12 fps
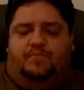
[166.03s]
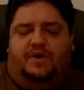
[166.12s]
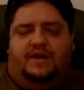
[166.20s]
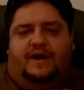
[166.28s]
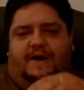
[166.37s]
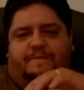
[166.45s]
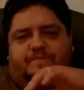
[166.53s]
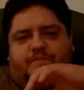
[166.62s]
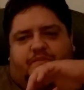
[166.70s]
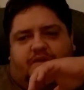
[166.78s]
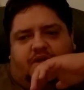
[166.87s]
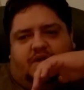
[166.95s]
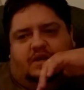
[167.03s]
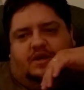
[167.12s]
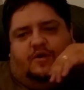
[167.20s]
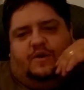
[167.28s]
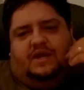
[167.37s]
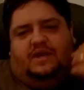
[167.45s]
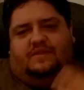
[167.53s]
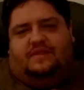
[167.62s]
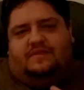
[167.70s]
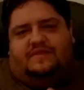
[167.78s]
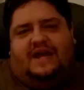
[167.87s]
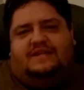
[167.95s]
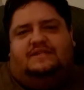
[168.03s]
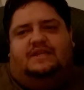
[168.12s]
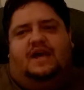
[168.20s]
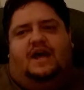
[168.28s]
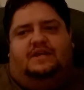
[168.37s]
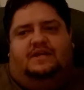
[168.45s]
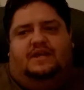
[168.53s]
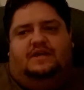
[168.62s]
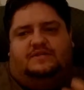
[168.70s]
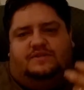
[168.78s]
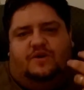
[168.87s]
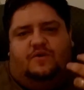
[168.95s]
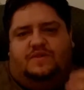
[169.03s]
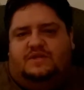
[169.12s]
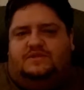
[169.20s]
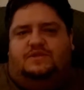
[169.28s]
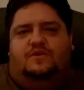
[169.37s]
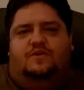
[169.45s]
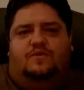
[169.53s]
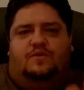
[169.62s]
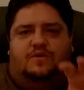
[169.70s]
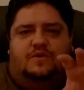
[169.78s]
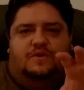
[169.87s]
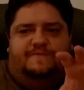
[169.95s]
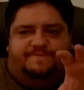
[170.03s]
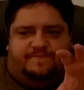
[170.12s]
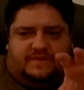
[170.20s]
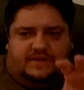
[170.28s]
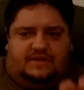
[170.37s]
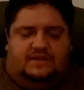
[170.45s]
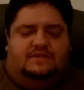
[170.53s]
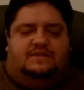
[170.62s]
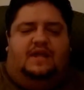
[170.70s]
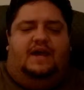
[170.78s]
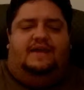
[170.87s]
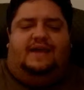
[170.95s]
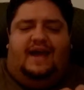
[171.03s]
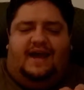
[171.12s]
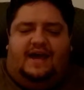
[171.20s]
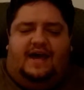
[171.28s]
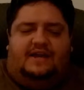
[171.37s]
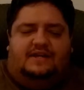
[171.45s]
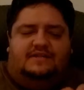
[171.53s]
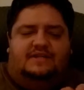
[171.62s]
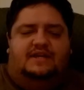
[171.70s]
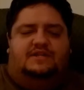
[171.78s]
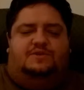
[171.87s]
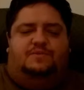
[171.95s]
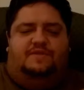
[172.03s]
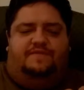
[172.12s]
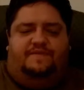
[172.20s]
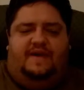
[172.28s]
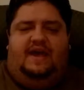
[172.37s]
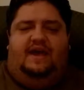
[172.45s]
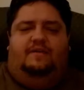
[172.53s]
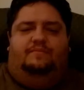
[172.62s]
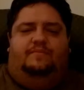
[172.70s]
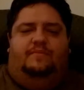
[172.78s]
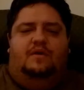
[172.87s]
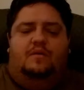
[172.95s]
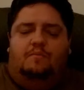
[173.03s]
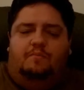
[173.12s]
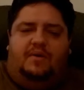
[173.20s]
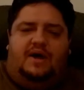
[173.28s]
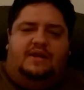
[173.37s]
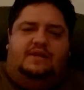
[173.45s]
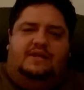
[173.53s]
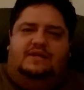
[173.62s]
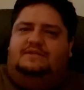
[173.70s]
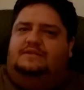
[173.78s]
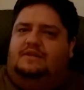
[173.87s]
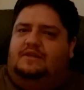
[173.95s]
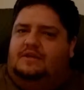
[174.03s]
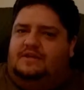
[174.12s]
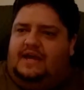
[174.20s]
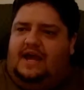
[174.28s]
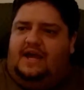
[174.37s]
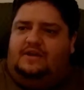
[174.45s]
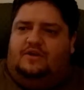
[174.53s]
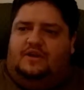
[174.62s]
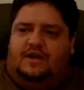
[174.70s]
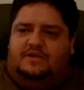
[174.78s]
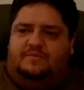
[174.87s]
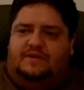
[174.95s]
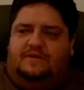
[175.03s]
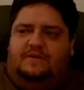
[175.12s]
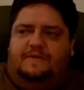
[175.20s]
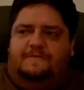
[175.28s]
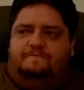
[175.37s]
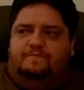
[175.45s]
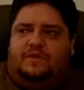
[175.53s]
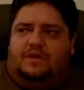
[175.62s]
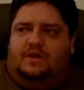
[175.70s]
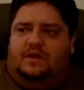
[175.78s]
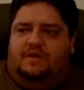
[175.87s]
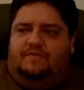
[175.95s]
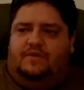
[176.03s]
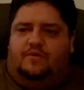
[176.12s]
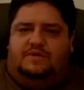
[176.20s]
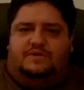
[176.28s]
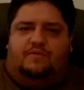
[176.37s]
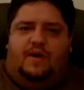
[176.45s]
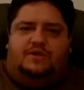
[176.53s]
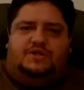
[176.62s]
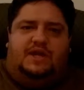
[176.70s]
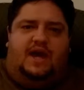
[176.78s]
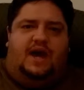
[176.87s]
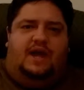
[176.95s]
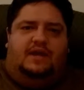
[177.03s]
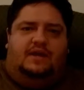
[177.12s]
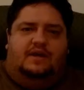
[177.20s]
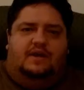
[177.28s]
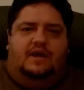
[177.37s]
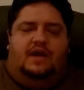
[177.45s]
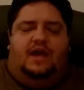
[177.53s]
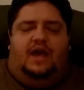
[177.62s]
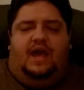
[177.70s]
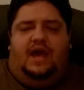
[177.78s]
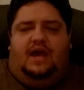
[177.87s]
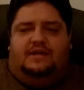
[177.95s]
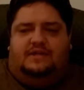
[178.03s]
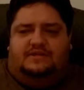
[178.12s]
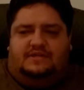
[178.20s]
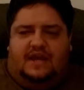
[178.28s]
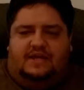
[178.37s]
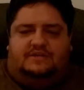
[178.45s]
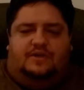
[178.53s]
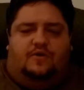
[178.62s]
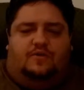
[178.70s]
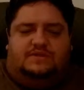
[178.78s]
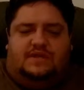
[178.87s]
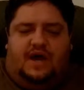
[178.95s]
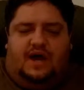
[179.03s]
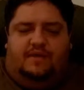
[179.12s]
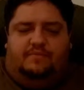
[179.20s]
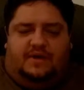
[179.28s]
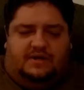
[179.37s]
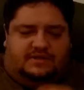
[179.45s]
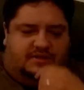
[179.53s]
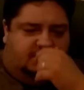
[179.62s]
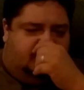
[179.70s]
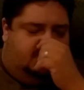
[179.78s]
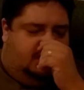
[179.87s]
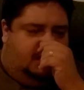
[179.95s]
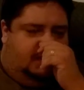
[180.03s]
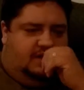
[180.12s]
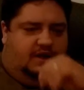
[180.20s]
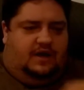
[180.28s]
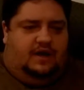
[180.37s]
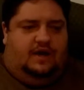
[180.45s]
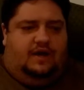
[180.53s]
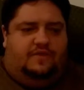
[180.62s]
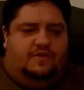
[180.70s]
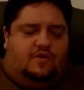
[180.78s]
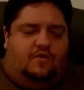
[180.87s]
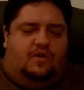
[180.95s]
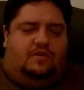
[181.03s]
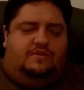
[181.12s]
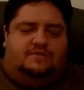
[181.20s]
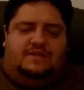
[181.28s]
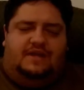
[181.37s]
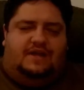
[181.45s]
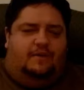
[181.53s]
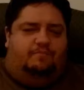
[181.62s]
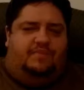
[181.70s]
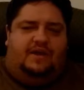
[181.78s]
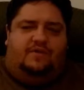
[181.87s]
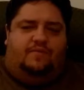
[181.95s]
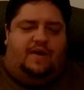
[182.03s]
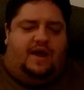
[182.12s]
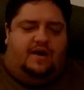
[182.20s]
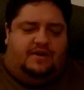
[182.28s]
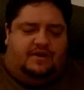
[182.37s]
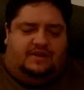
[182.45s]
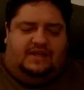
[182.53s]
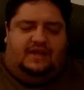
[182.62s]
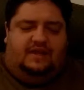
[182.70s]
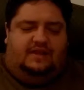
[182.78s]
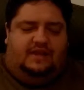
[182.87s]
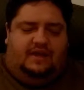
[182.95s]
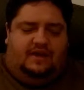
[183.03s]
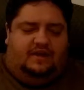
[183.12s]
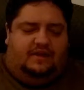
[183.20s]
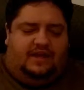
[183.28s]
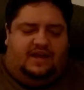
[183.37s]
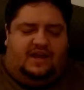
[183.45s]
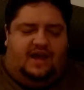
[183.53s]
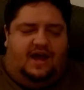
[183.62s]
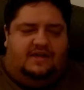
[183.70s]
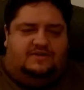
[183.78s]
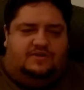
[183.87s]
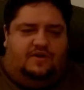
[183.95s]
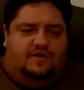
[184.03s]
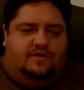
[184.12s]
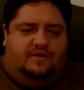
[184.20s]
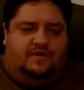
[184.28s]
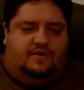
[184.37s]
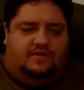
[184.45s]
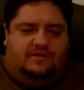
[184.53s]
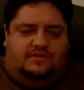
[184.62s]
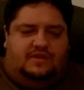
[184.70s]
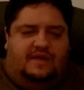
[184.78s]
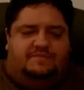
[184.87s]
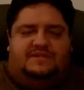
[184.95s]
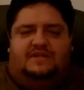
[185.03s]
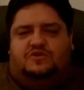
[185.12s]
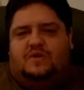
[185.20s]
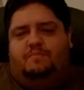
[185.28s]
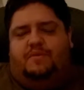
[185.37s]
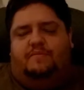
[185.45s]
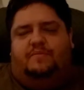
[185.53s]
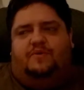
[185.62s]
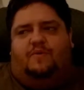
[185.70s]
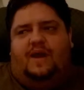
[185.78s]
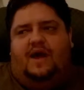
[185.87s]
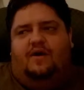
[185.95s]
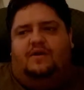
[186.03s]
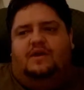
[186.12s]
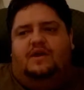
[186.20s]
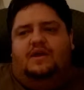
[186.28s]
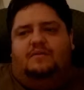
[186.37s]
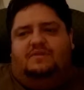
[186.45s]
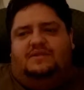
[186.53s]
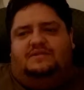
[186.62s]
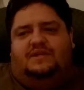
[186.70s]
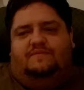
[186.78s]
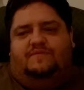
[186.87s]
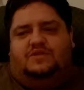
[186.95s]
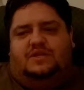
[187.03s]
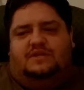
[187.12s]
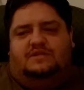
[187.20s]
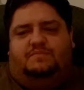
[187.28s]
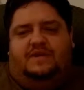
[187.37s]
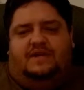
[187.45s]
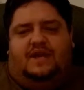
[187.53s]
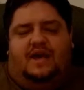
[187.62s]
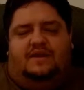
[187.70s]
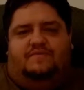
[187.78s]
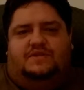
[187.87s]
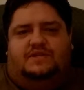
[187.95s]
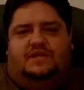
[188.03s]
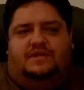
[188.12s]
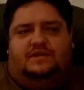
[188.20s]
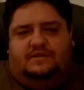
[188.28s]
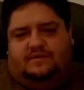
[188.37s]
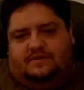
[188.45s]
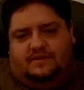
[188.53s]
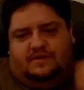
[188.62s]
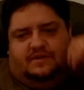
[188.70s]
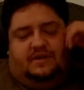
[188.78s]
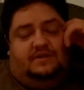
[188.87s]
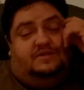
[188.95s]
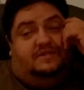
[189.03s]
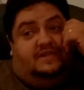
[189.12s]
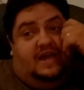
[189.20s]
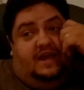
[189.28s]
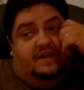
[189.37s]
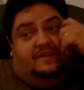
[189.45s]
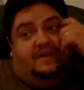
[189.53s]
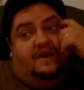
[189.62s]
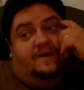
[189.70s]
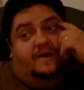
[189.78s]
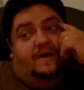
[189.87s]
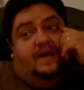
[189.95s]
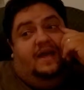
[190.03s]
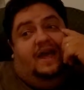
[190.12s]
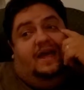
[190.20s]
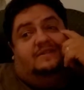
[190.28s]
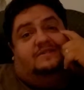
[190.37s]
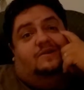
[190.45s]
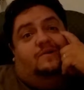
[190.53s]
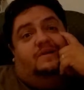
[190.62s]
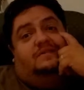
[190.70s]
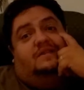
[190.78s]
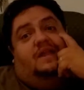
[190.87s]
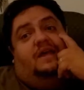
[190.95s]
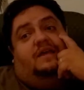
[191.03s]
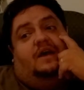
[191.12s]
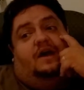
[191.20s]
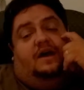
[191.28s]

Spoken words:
But, you know, that's the idea. So this dude is like, I gotta ditch the fam. But he's still a good dad, a good husband, even though he's a grouchy guy. And he stays the whole time until there's a big crowd and like a concert, or the MC's trying to pump up the crowd, but he's seeing Vegeta's being kind of a dick and just standing there. And so he's like,